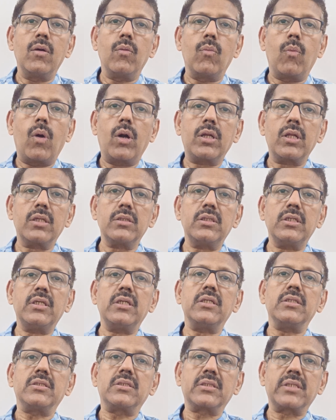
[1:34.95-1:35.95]
what are
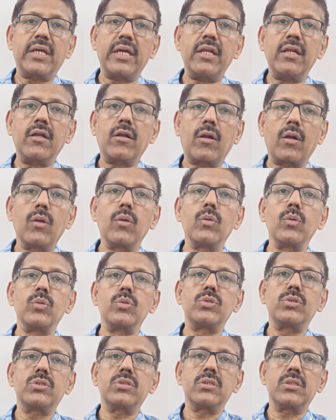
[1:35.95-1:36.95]
the skin
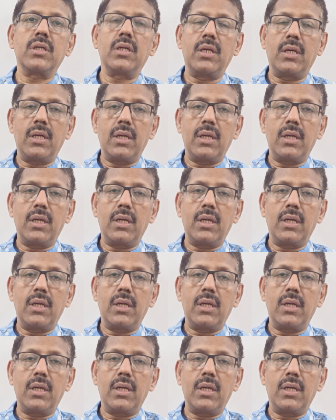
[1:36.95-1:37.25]
clues